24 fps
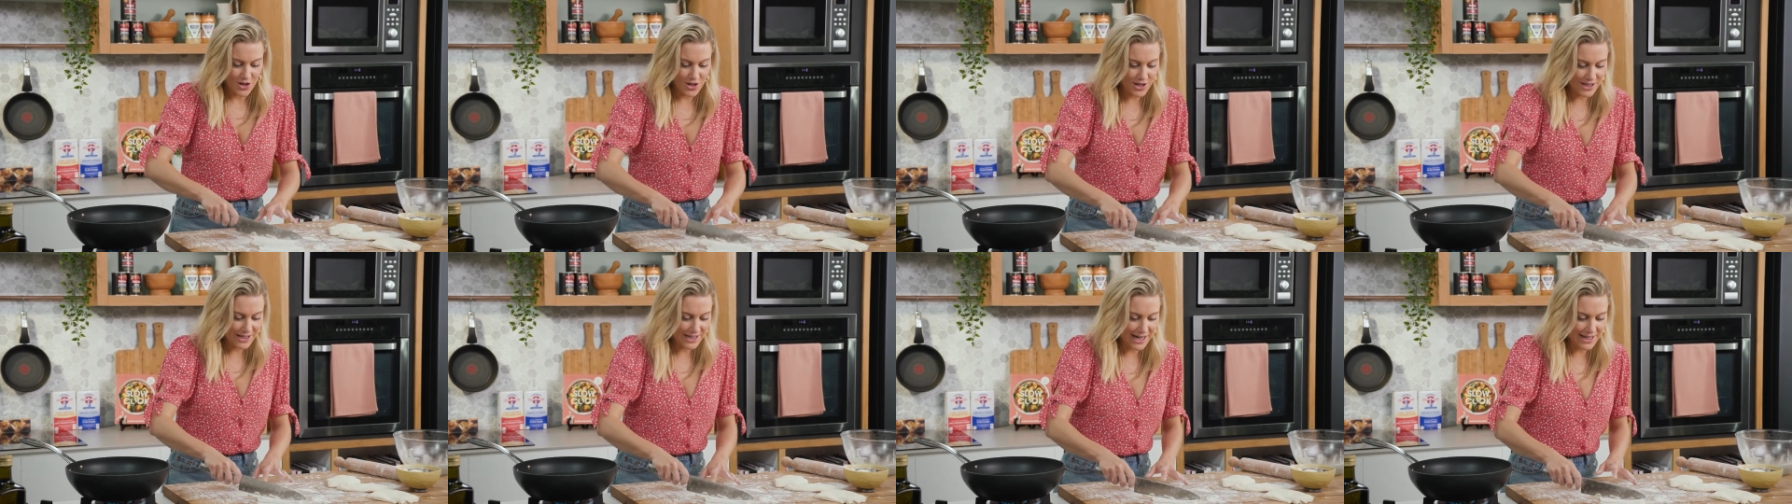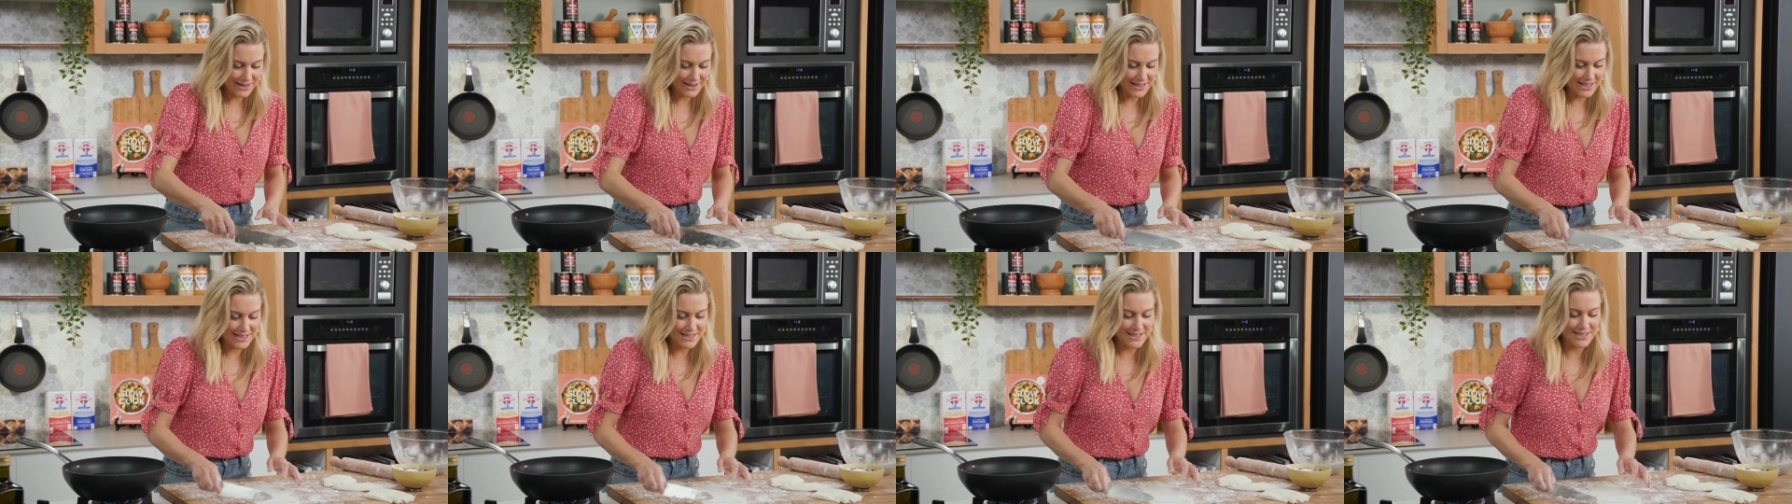you can
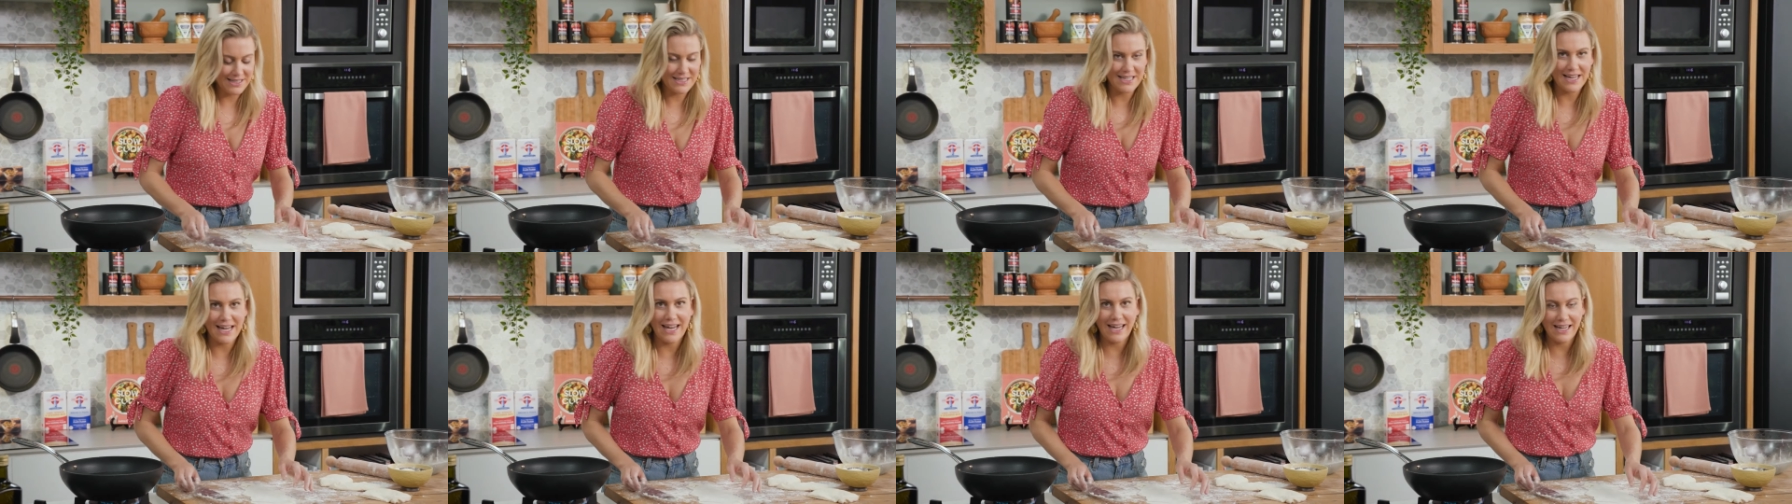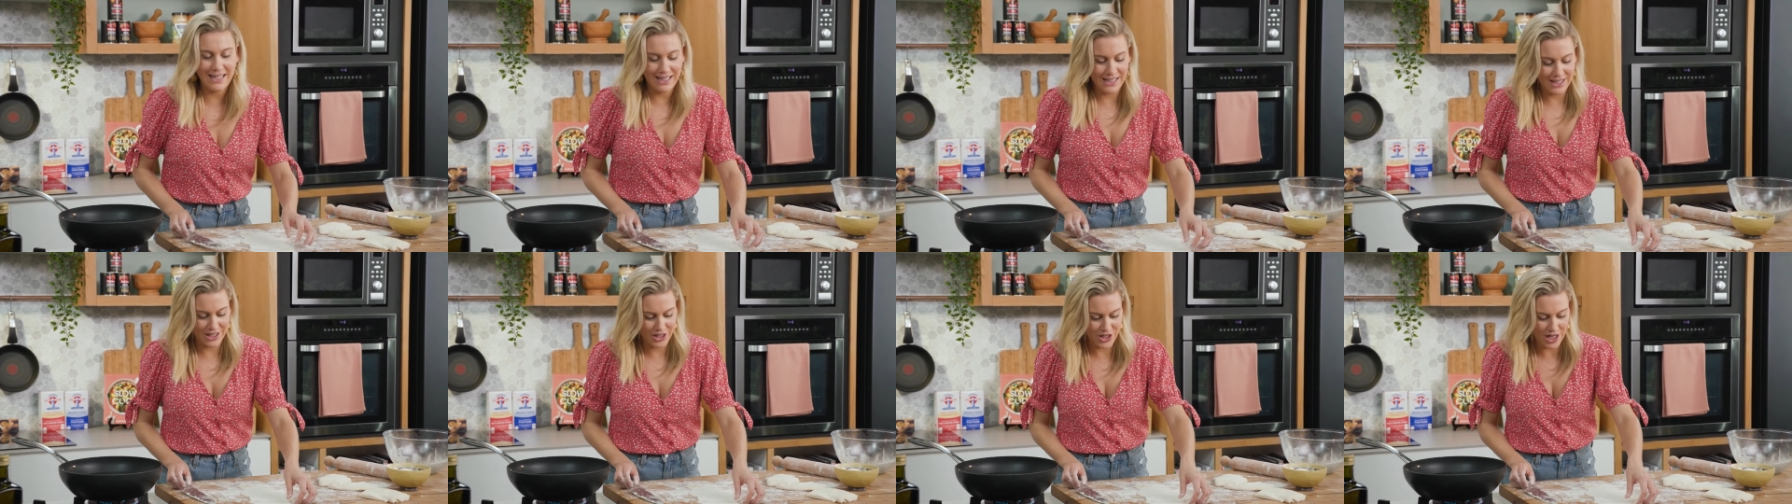cut these into
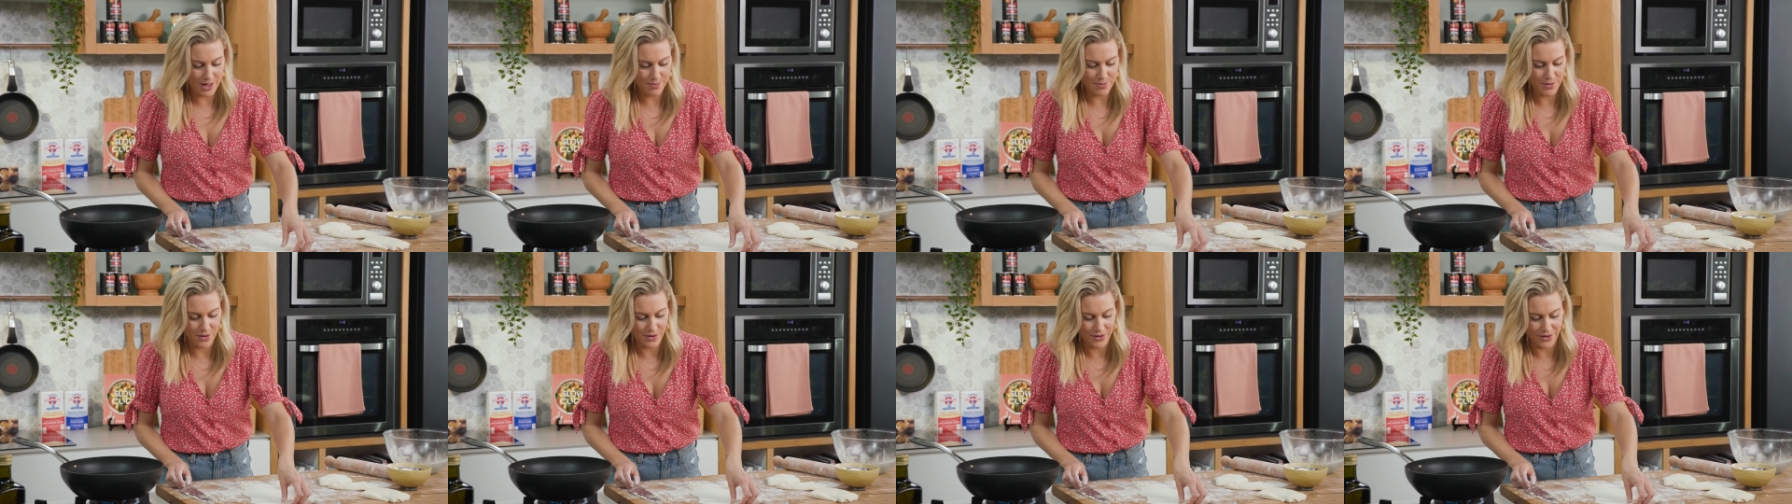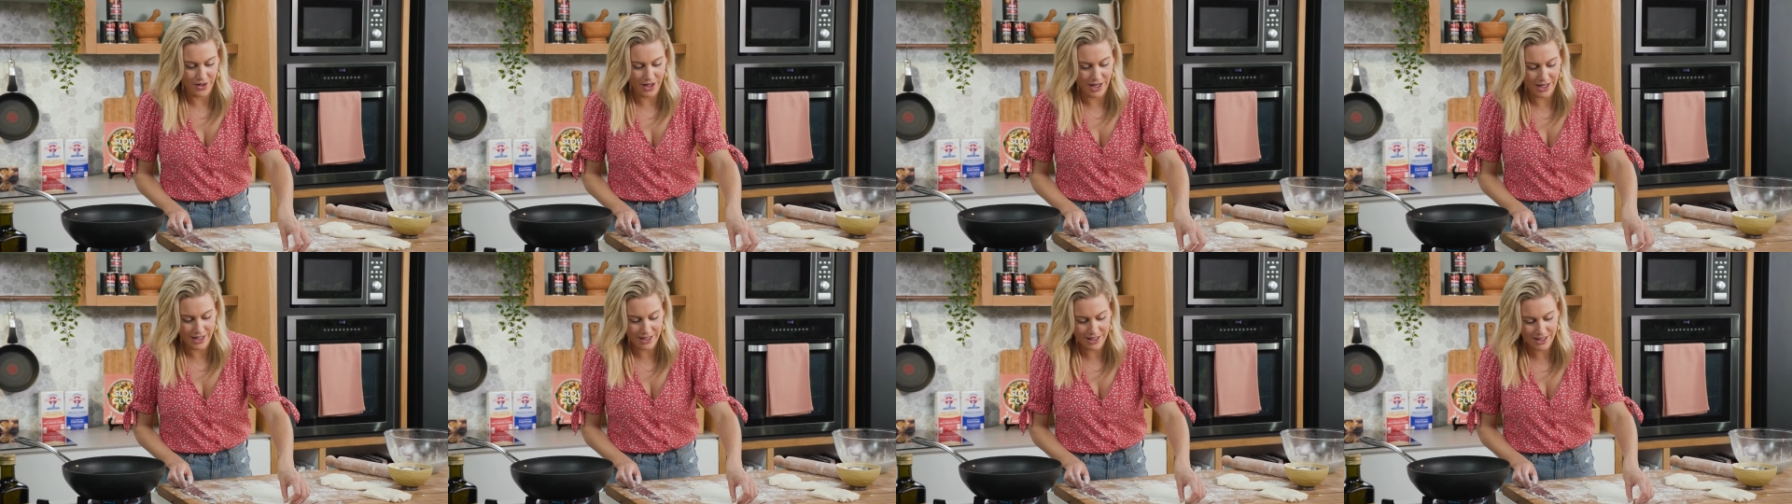any shape you
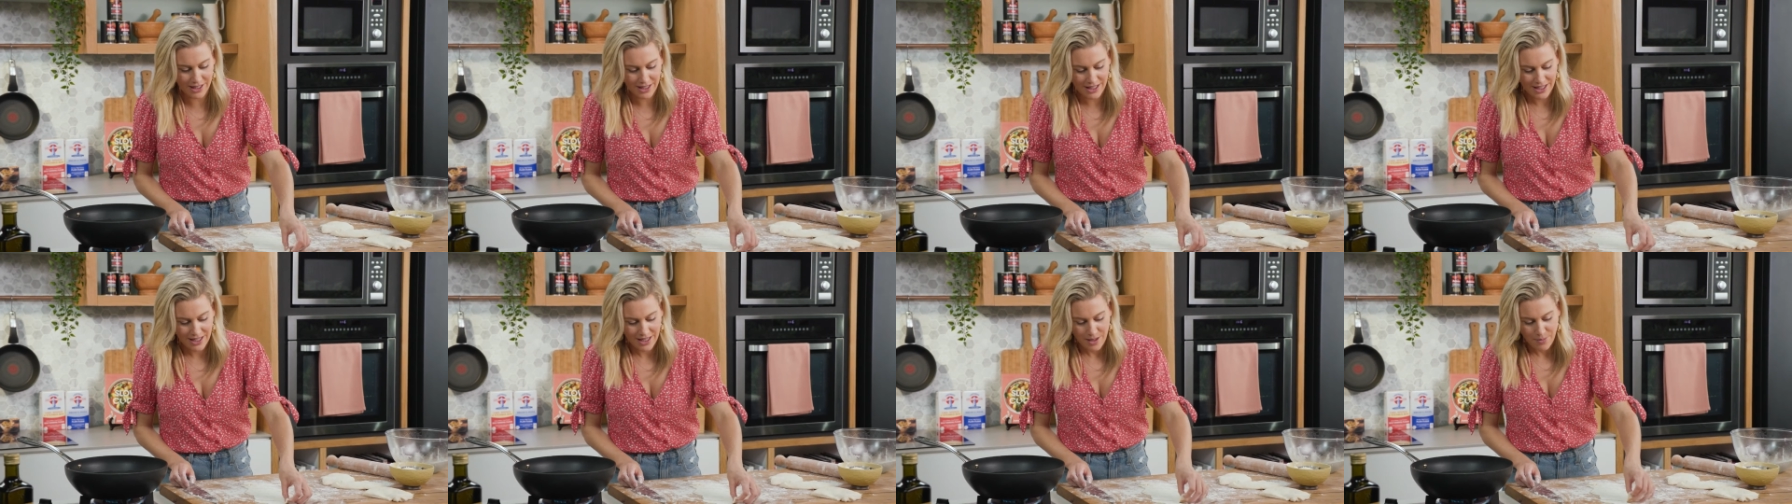like,